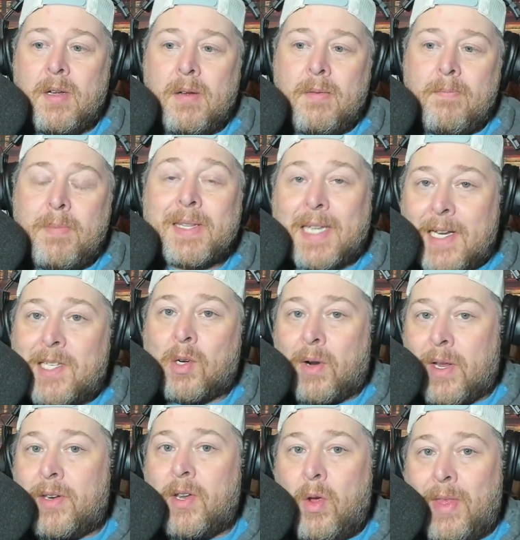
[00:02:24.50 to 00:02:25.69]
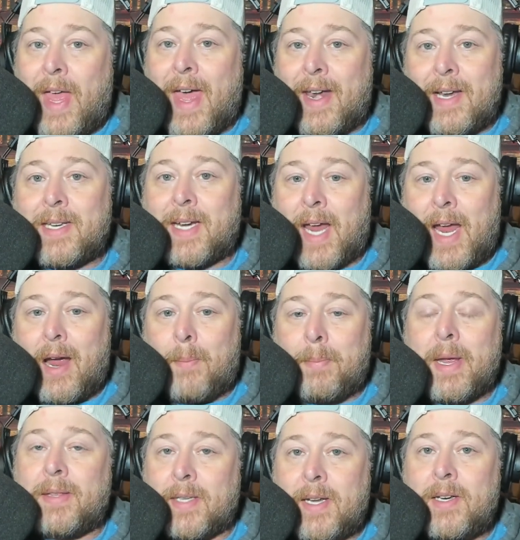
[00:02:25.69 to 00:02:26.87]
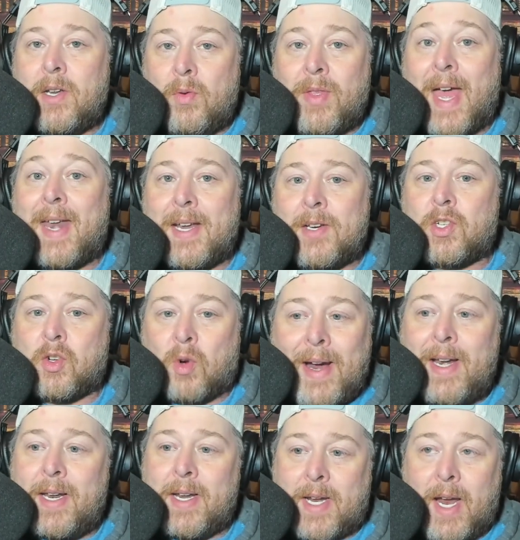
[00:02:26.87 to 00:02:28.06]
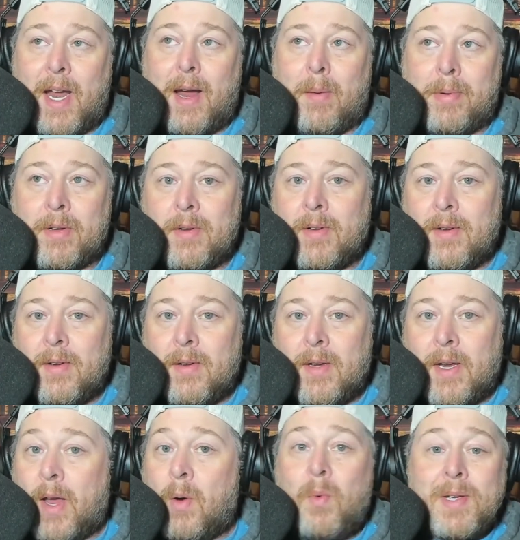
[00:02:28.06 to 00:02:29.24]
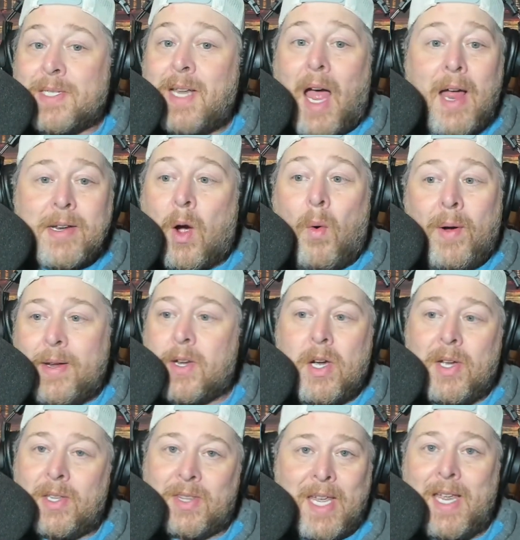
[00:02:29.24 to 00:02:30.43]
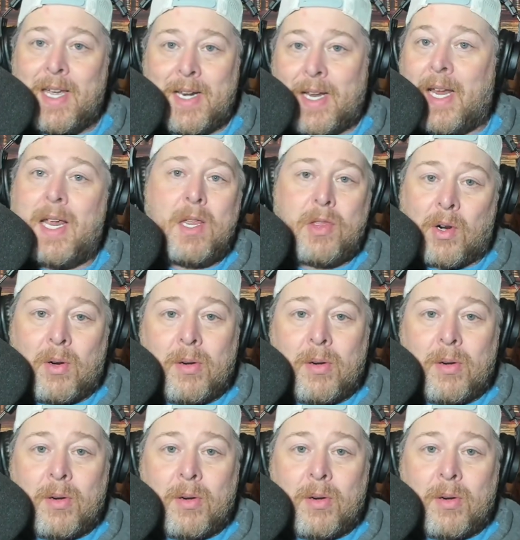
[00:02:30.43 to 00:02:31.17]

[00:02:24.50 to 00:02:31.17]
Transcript: But they sort of knew that in camp, and they knew that in training camp. It was not going good then either.